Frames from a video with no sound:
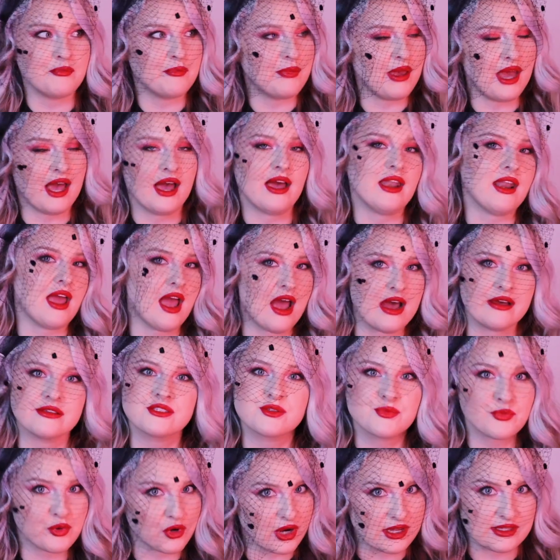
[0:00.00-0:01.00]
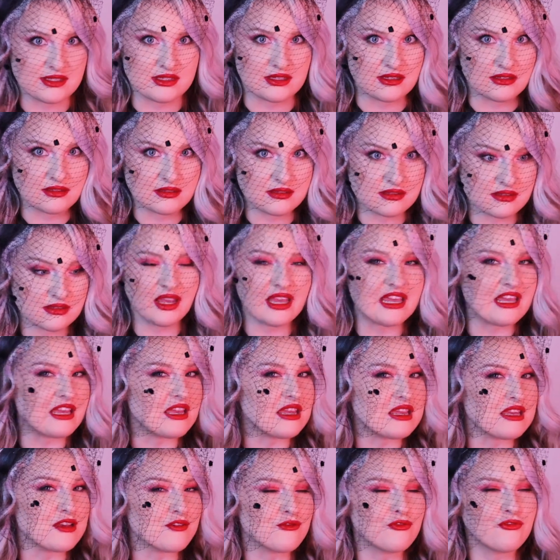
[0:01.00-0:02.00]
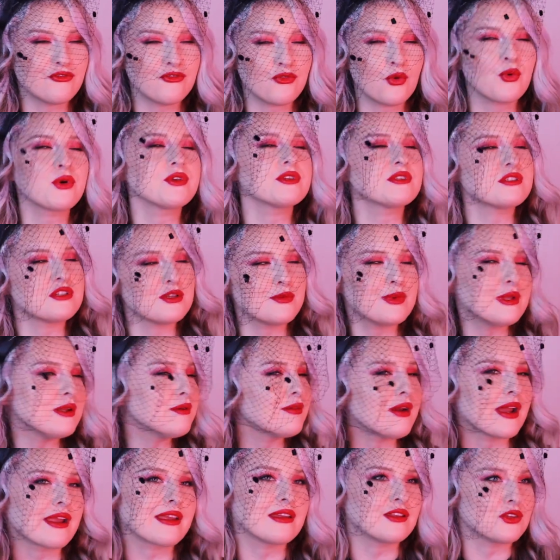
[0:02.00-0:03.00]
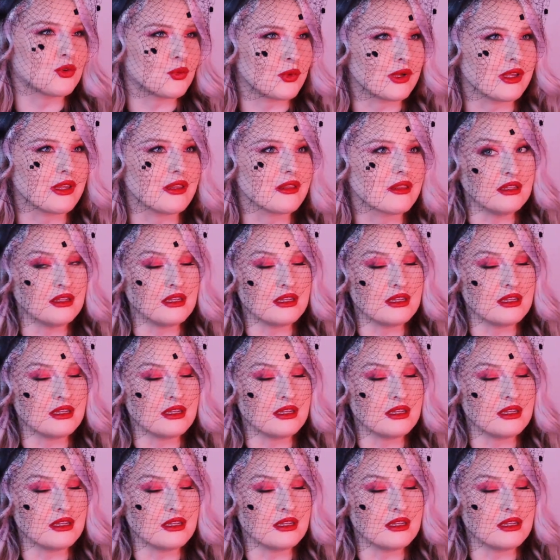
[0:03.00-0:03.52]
badass presence, a force to be reckoned with.